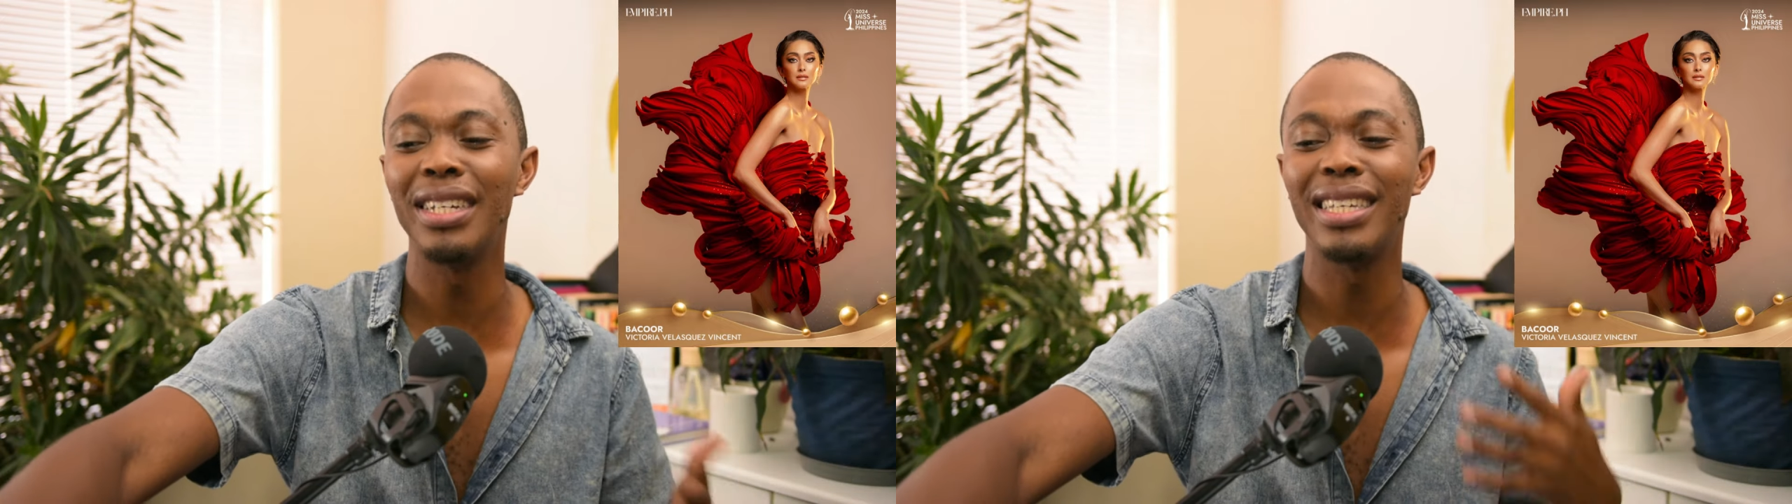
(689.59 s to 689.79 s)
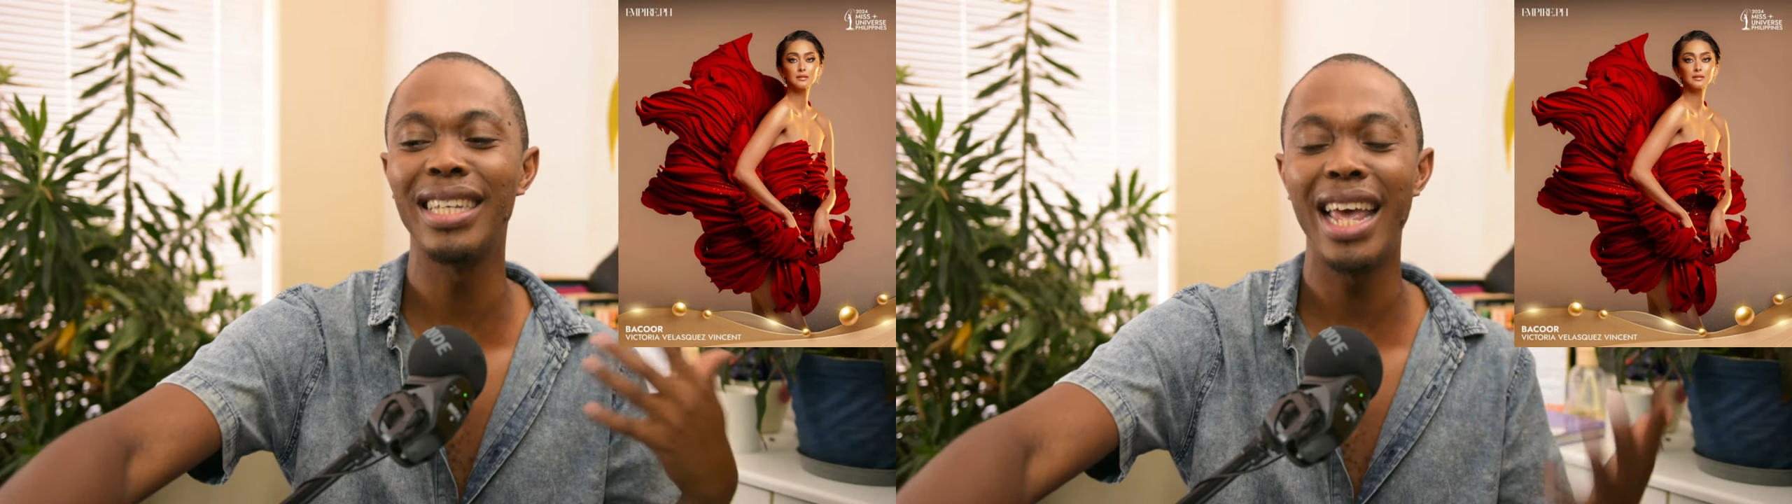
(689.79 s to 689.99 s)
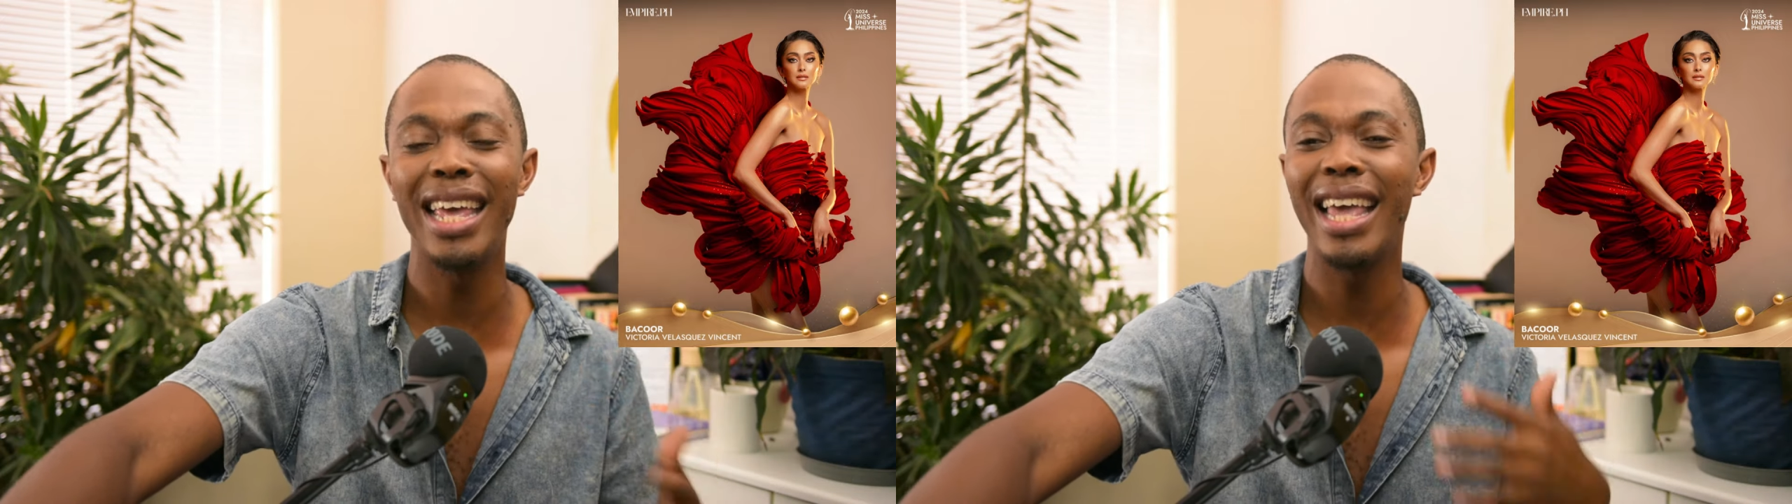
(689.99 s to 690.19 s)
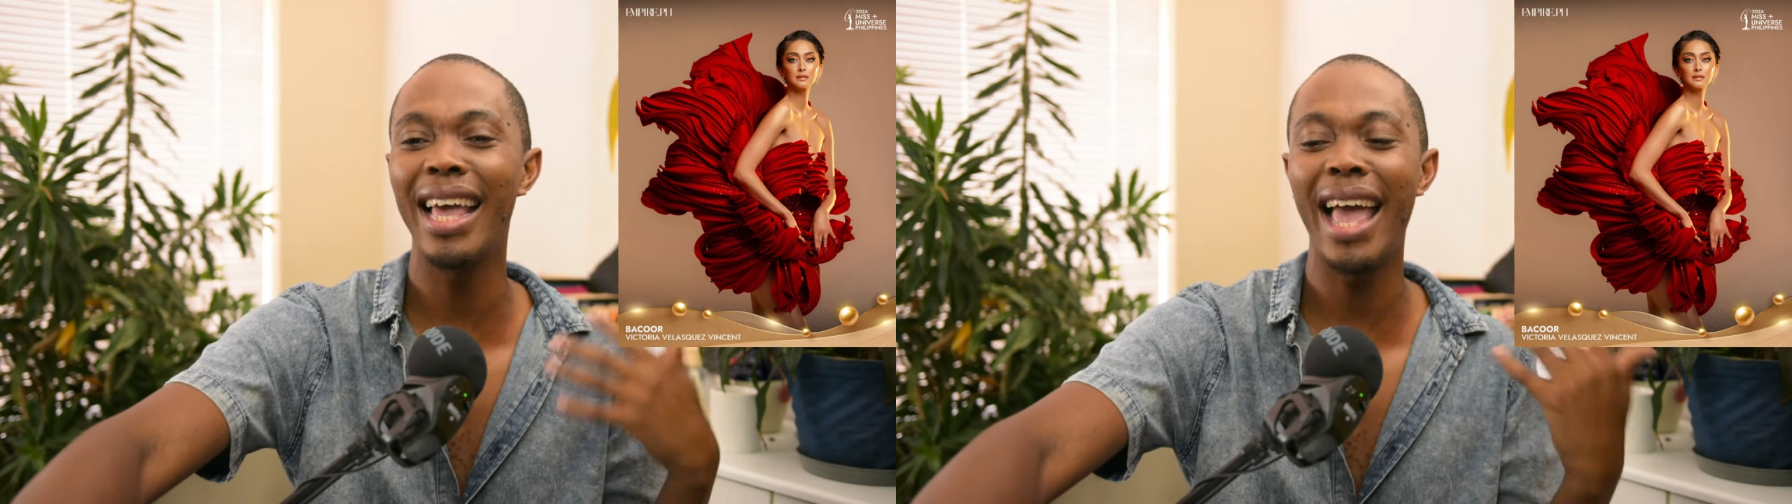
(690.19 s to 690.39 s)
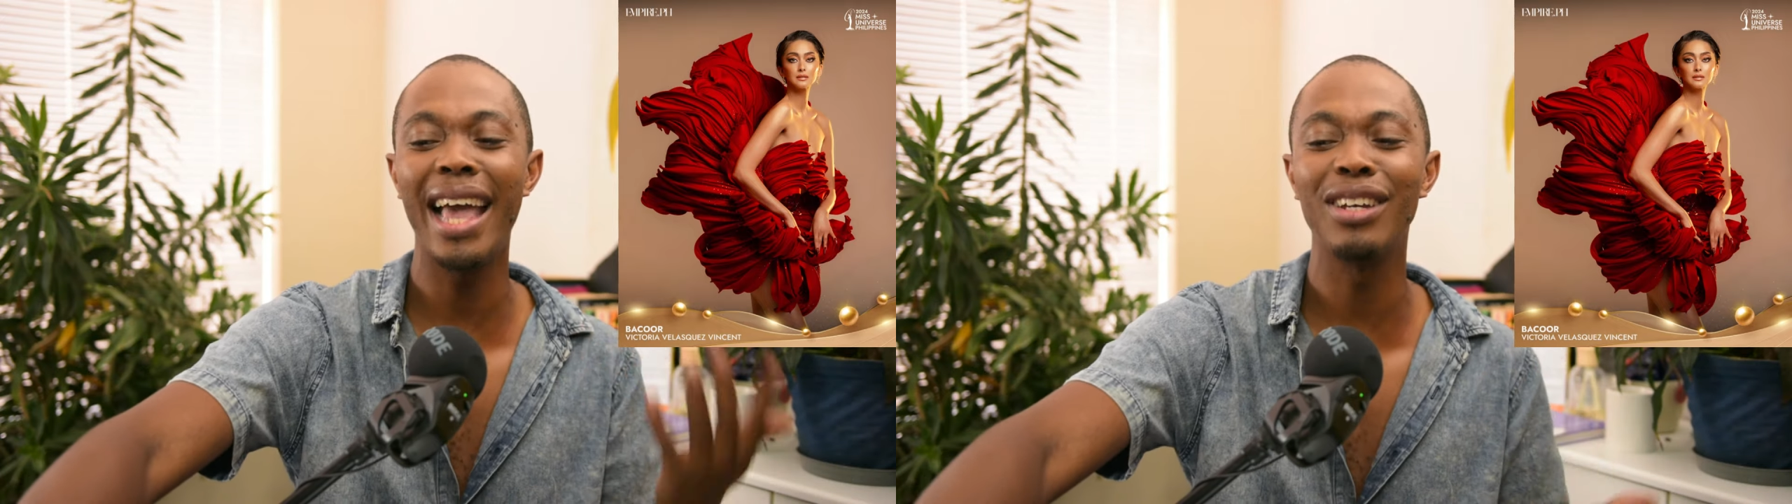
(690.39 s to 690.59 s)
saying
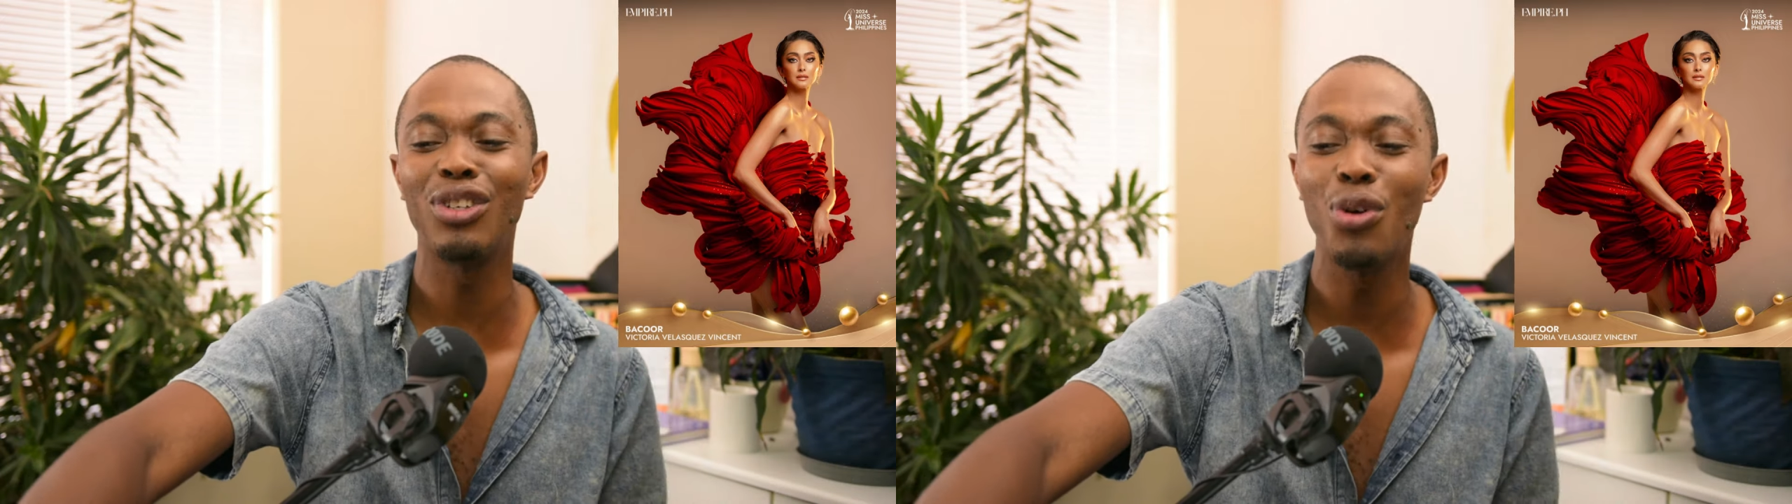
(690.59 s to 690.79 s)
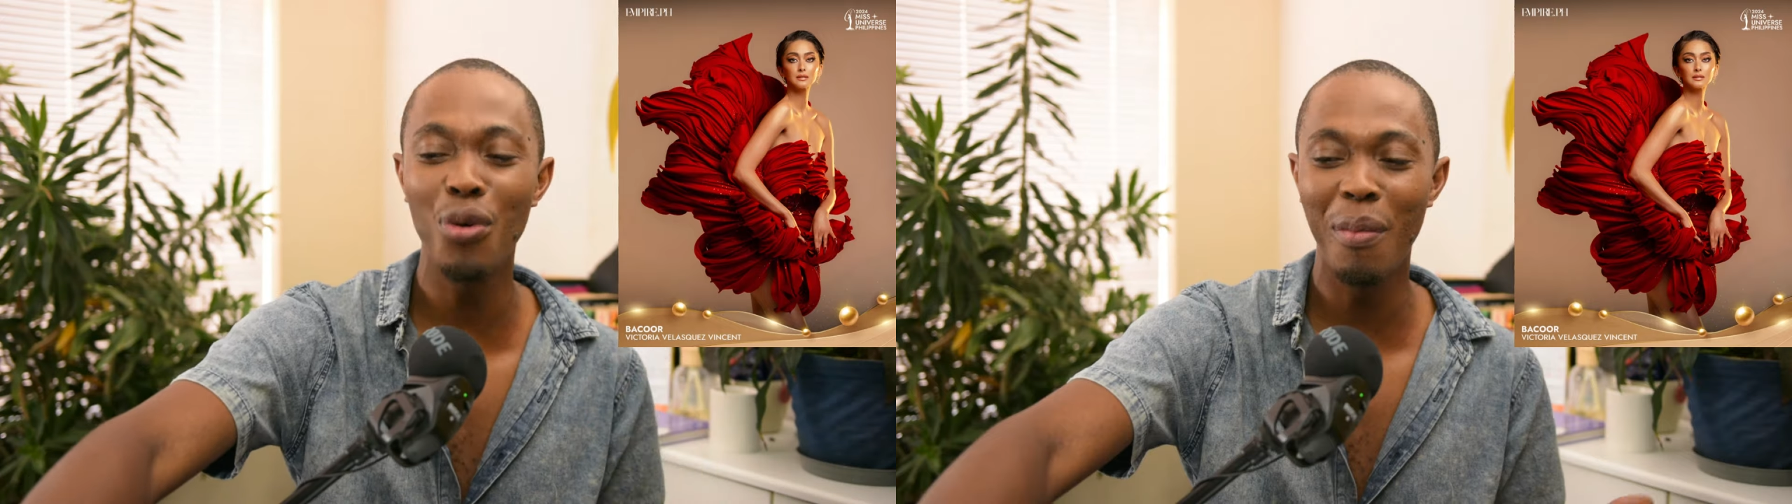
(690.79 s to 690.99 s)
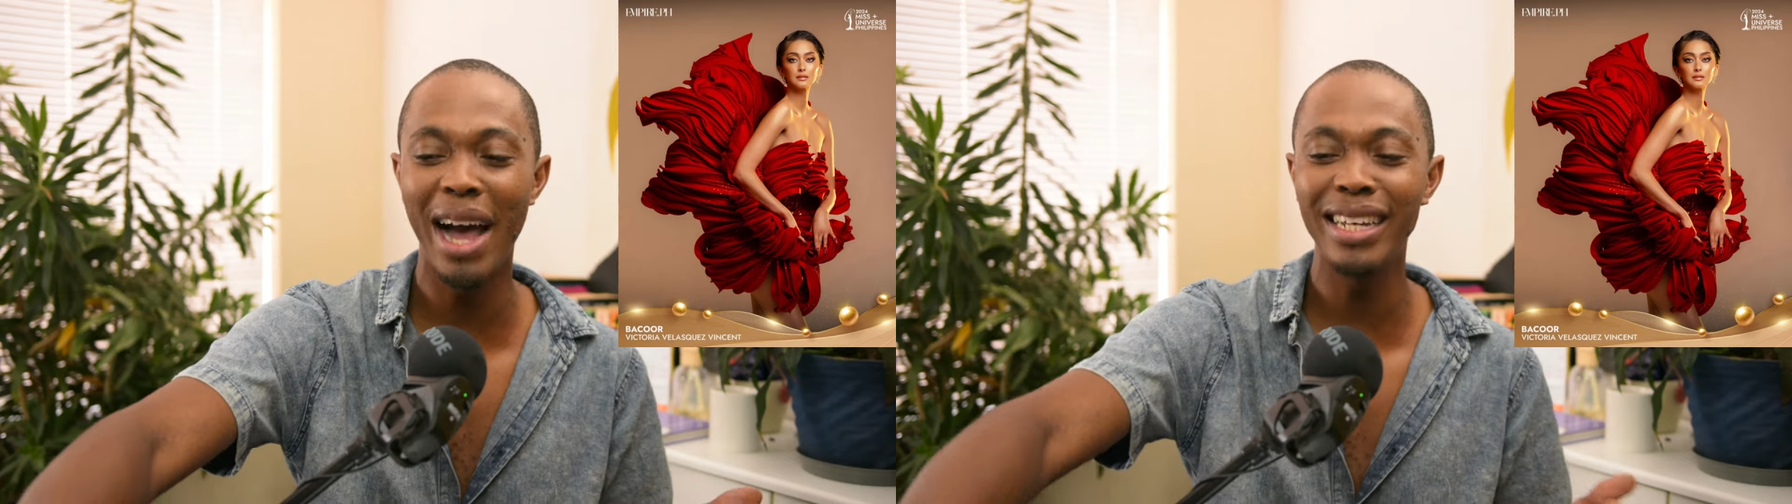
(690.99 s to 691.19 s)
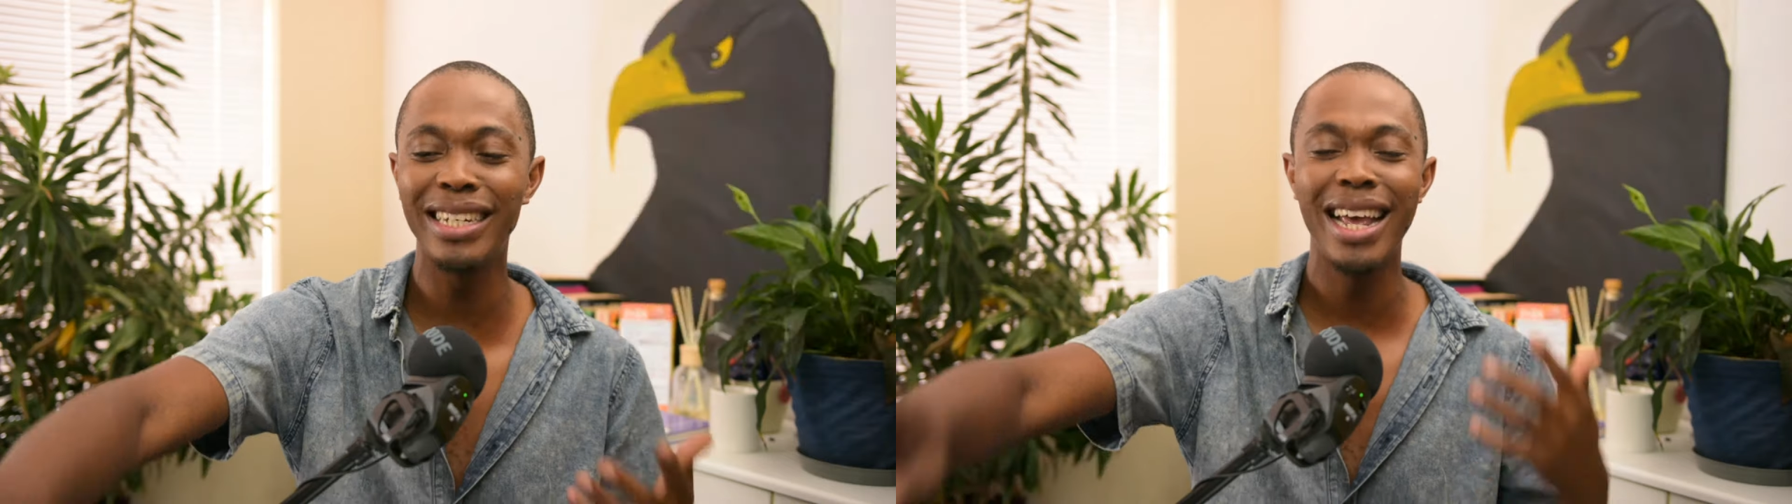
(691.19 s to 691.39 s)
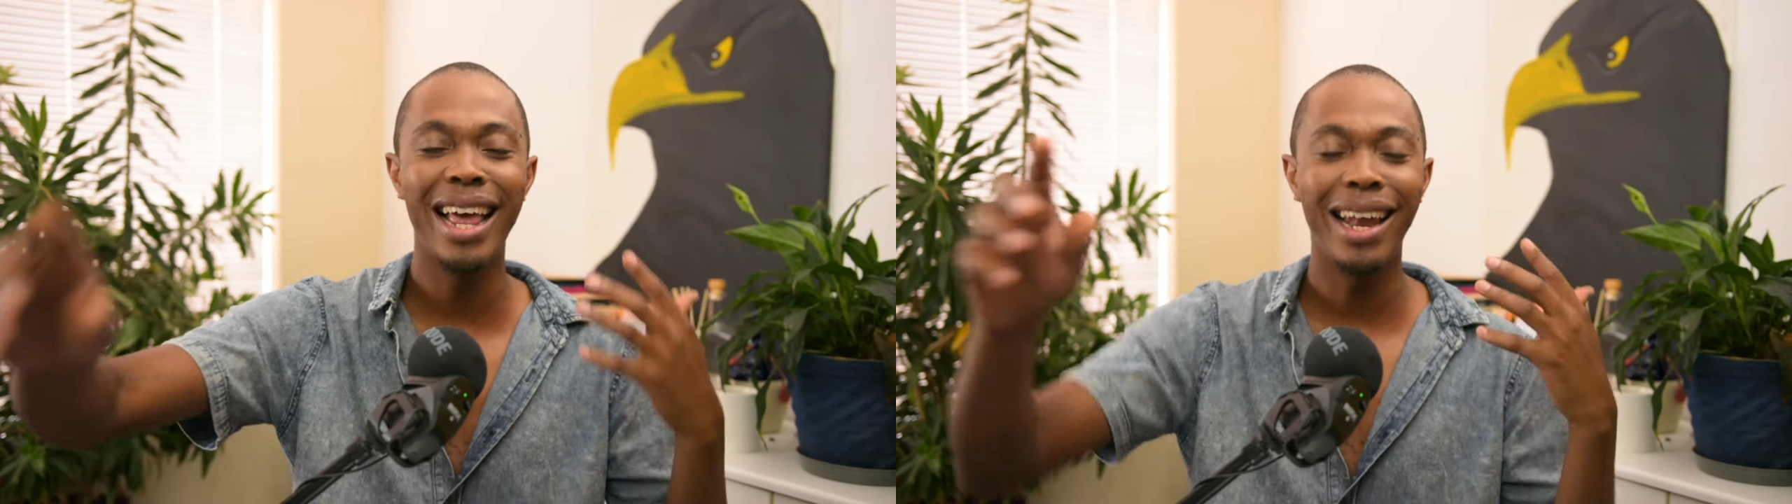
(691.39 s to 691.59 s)
too much,